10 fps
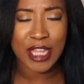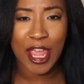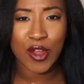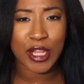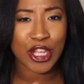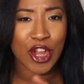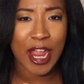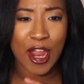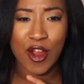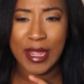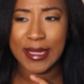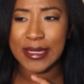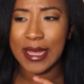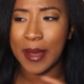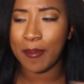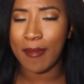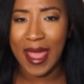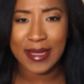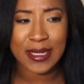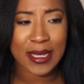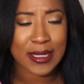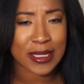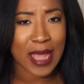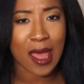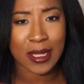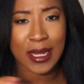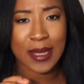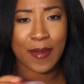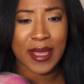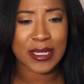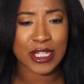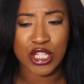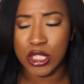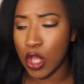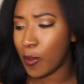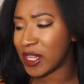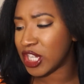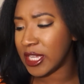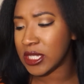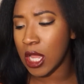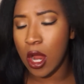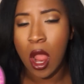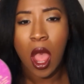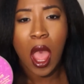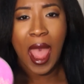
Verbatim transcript: Tangling your hair is amazing. Styling it makes it just so much easier.